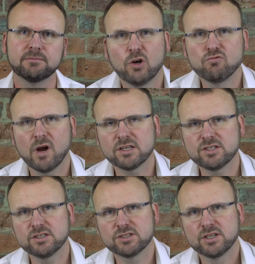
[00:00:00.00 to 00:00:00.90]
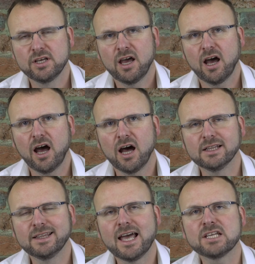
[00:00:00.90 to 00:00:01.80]
Writers are
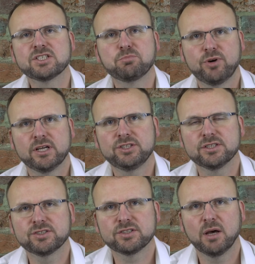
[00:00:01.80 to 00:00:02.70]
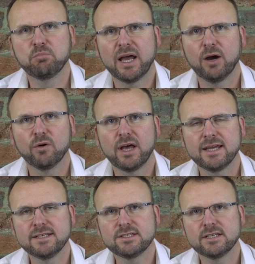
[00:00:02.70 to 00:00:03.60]
less precious about
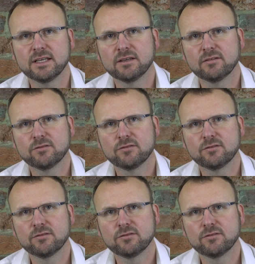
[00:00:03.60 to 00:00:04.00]
editing